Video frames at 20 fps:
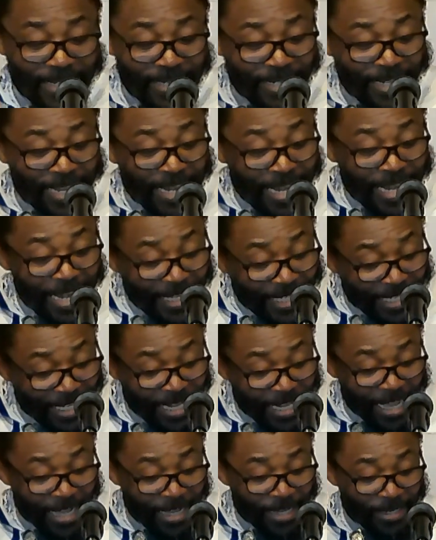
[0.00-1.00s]
the
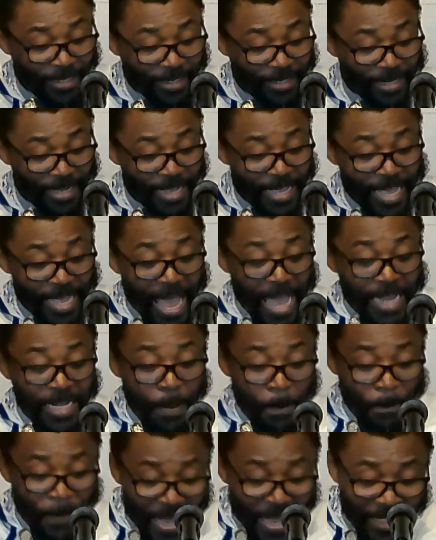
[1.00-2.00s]
listener, and
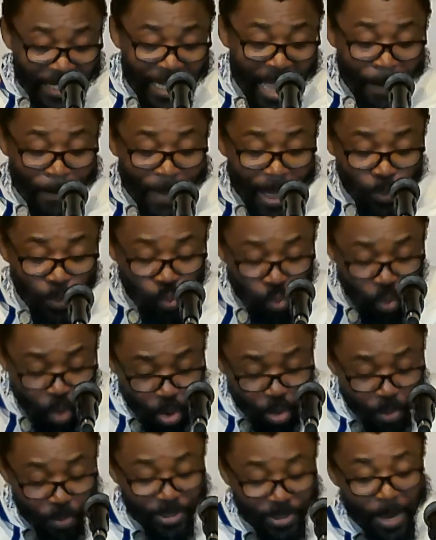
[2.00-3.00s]
the person about
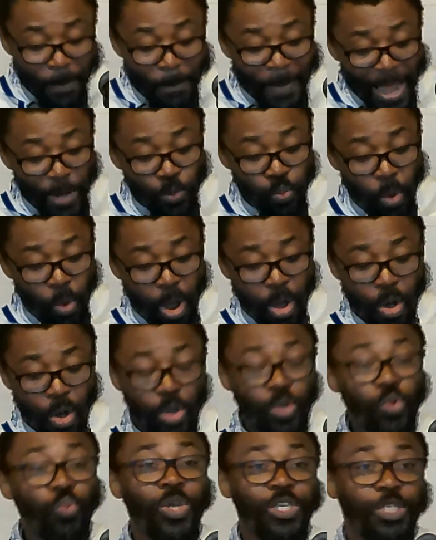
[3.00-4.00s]
whom the bad
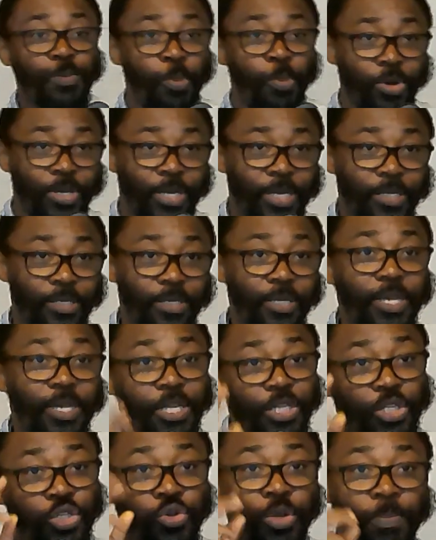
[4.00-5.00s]
word was spoken.
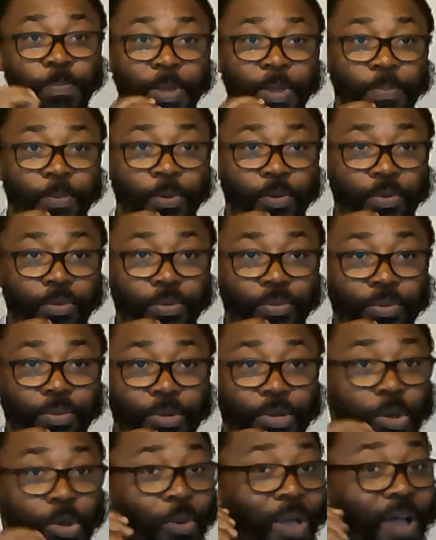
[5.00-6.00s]
Three people.
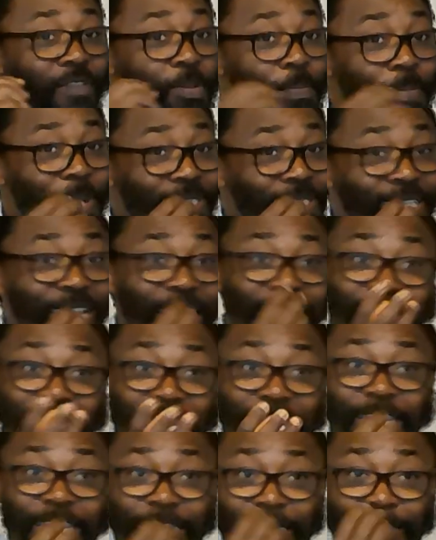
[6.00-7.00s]
We have the person that
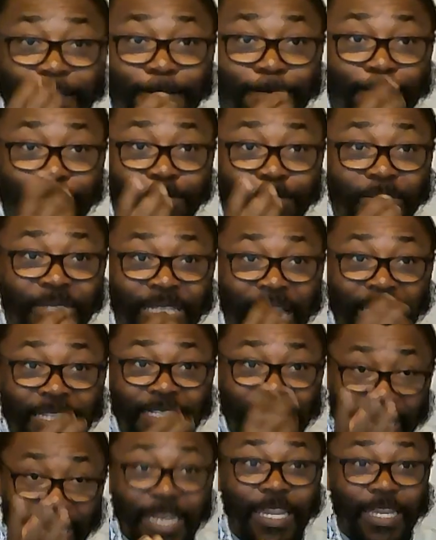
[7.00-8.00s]
said it, that is
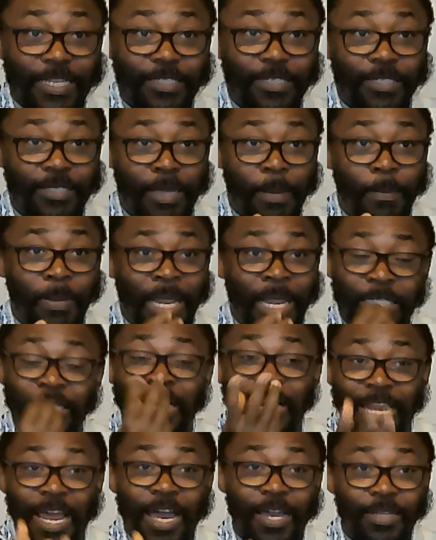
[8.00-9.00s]
saying the lashon
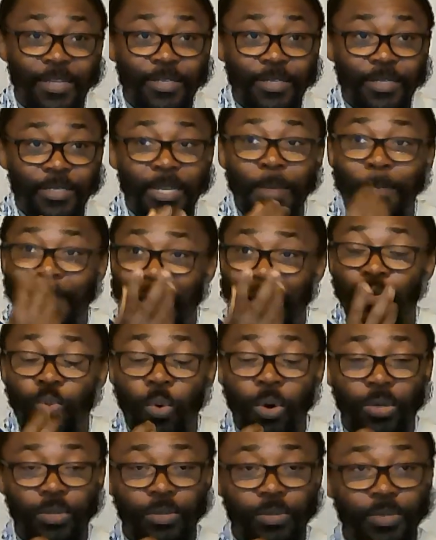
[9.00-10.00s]
hora, the bad
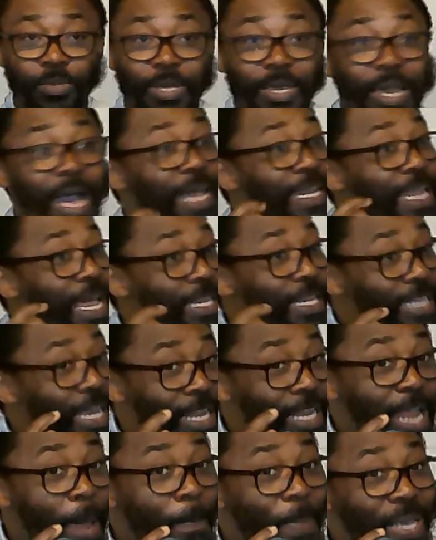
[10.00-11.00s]
word. And there is
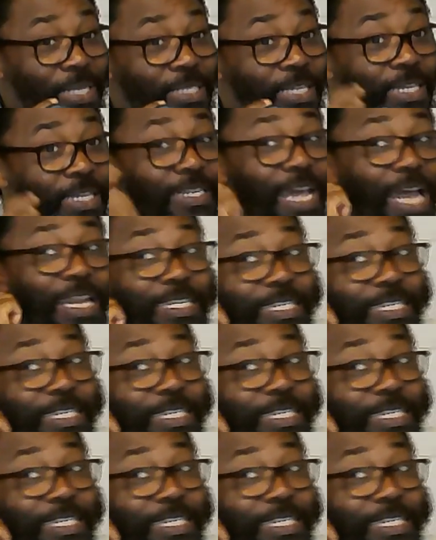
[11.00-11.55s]
another person that